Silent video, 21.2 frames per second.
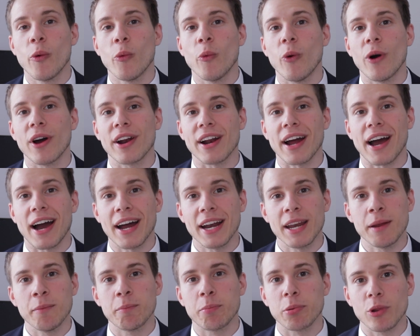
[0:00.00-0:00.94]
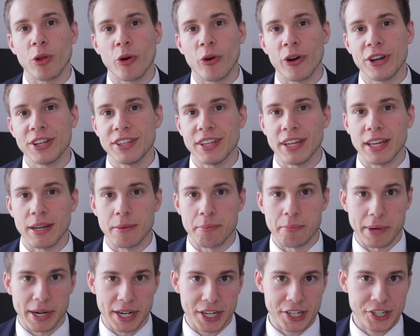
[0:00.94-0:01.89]
were unemployed in
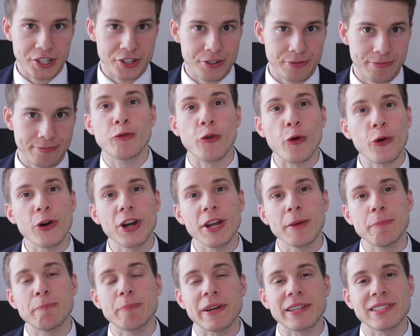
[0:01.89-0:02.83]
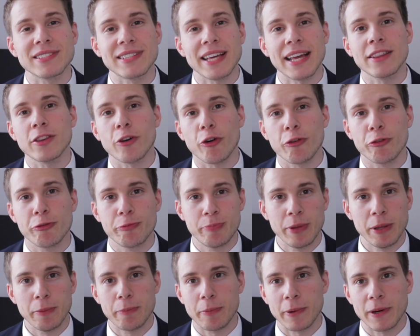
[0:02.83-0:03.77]
March. 40% of
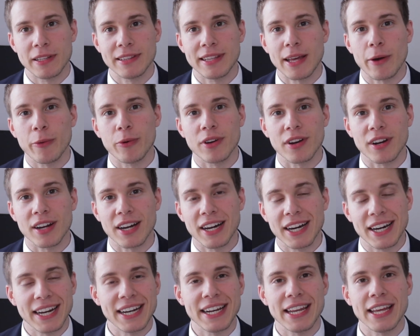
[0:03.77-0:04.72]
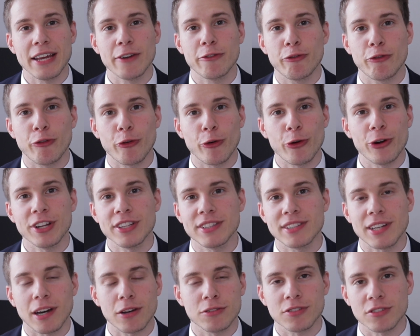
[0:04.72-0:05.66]
people that were earning
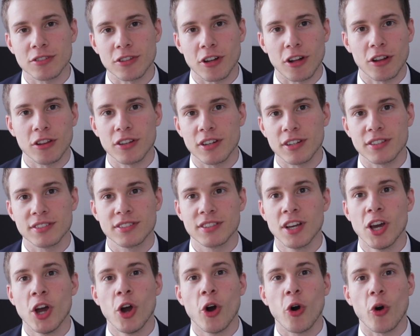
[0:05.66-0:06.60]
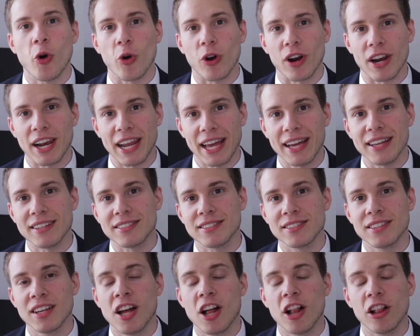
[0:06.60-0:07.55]
$40,000 or
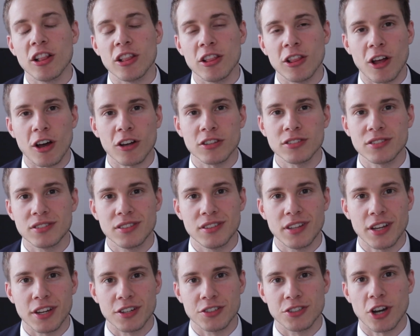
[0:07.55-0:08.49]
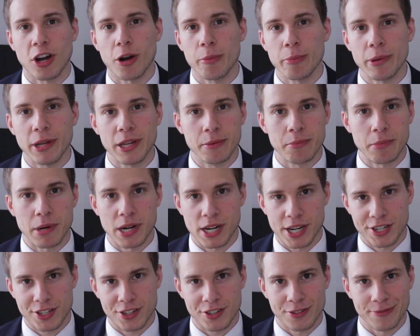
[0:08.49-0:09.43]
less lost their job in
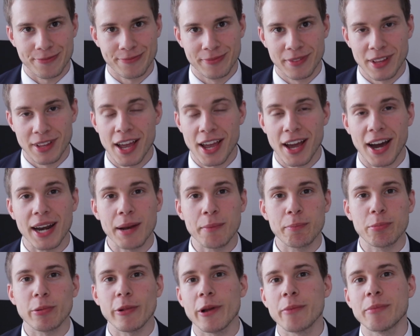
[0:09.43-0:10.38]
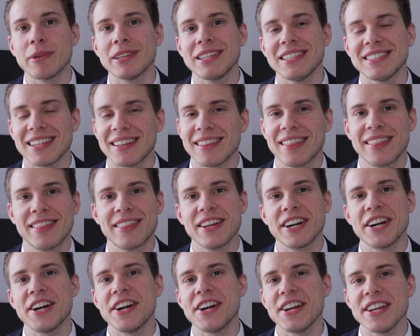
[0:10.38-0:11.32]
March. Unemployment is at
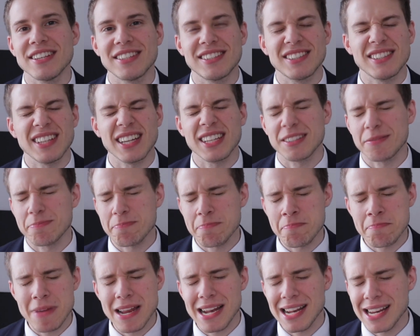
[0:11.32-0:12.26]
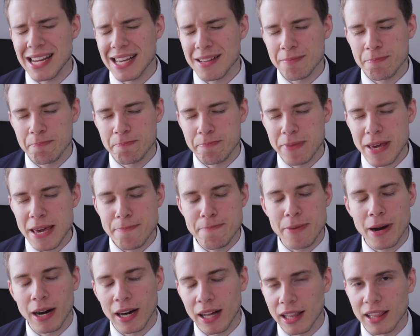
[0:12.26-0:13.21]
36 million
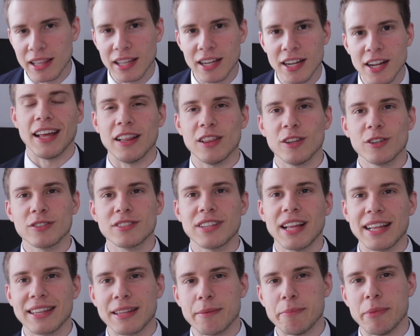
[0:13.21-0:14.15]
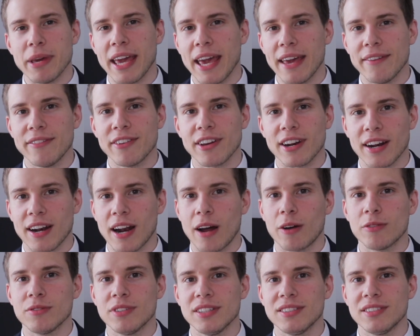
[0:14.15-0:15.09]
people. It looks like the behavior
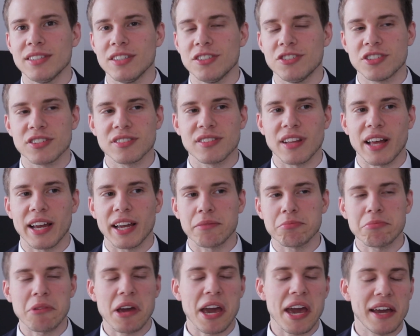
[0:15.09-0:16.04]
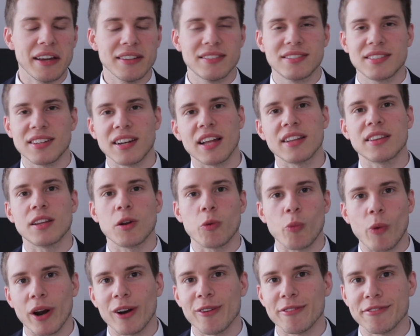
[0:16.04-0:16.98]
around this is just like, meh, it's another
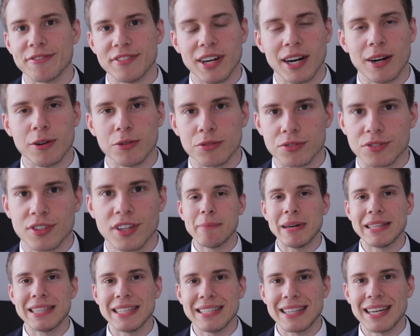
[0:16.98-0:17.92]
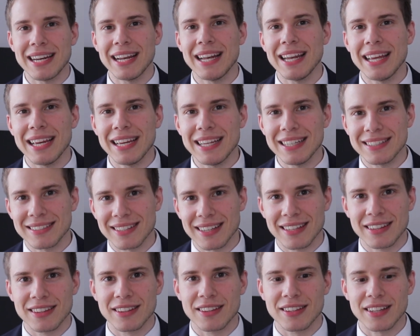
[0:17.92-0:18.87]
one of those. But it really
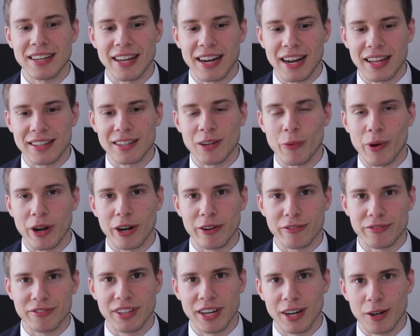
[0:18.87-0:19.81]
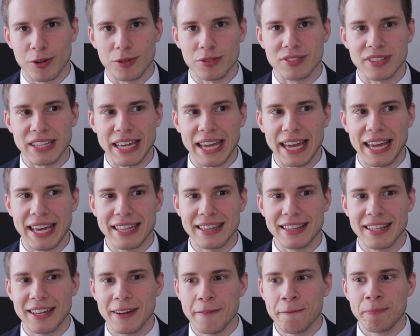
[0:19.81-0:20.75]
isn't another one of those.
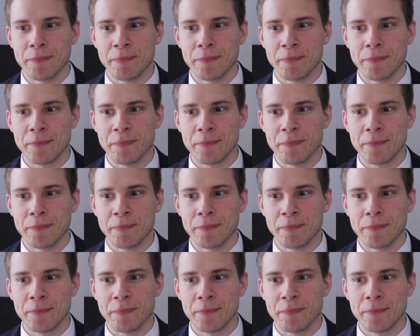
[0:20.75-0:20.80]
And